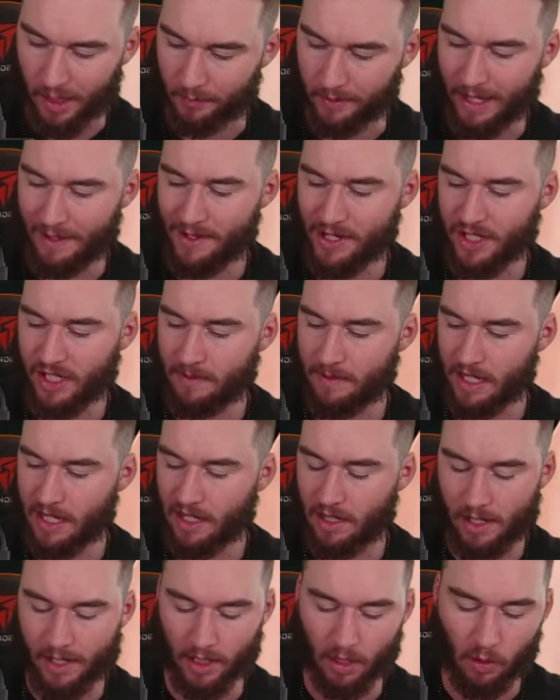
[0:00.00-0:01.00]
We have actually been
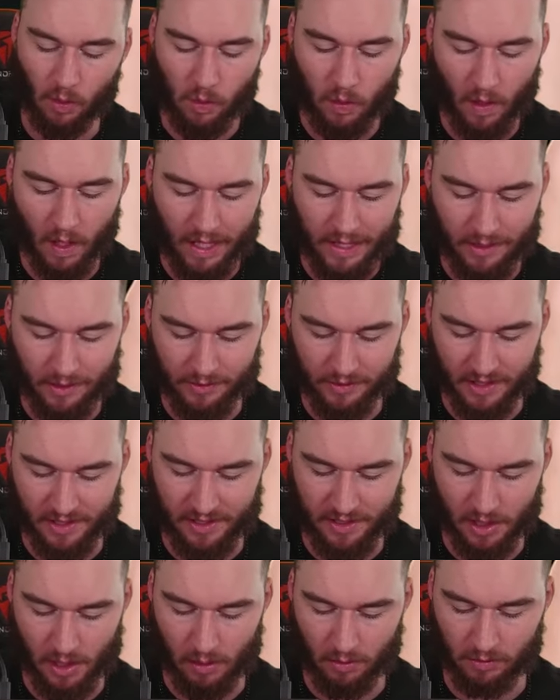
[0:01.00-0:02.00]
kind of quiet on these
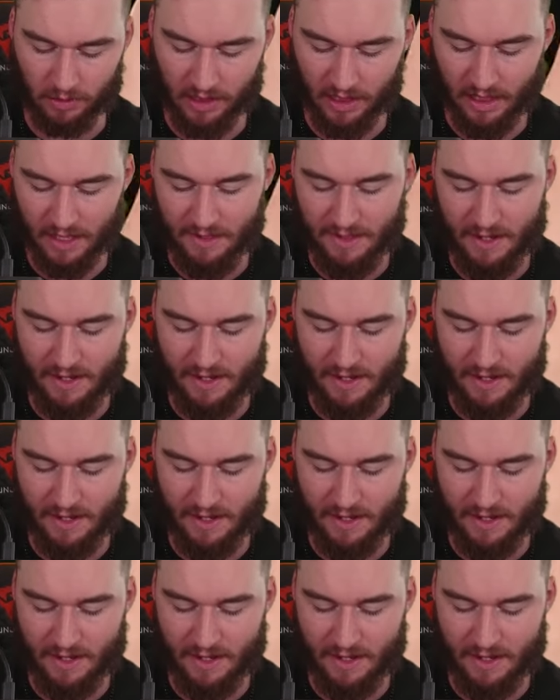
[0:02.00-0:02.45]
gold cards.